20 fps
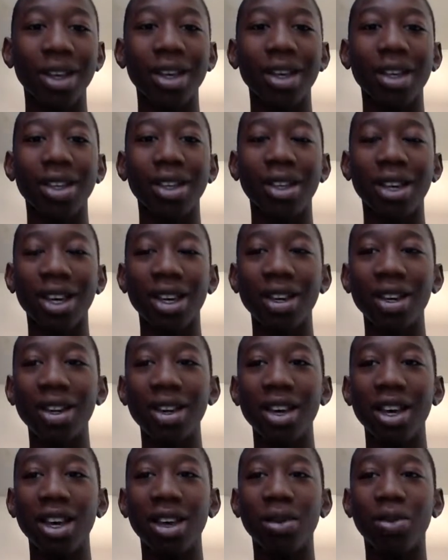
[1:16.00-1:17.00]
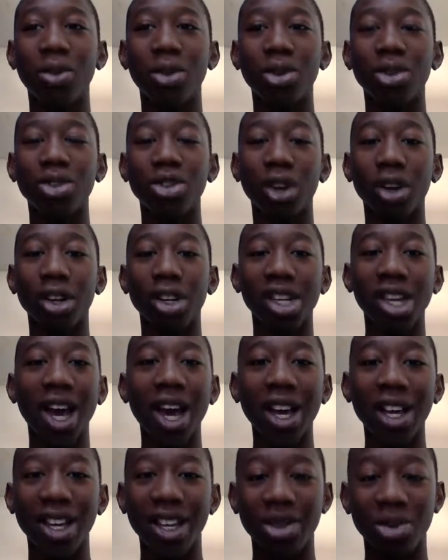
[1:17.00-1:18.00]
then it will start
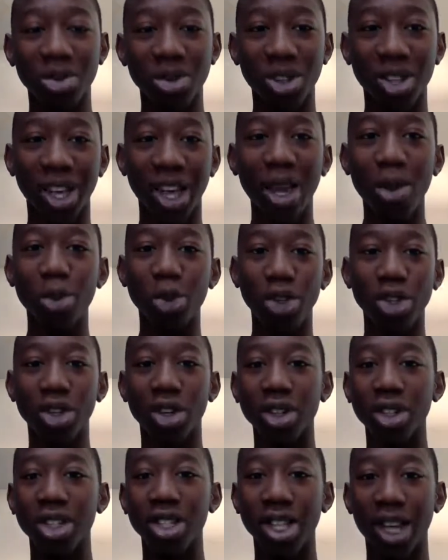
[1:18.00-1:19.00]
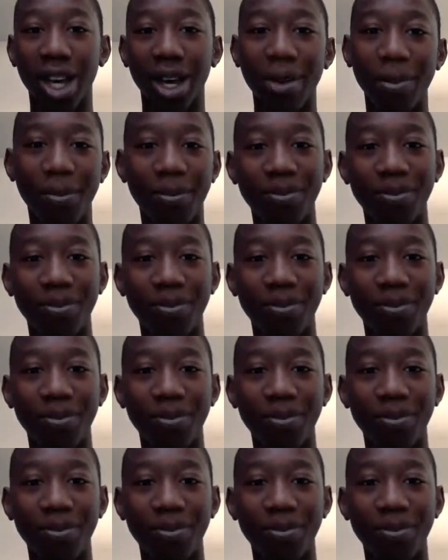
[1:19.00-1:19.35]
the game will start to die.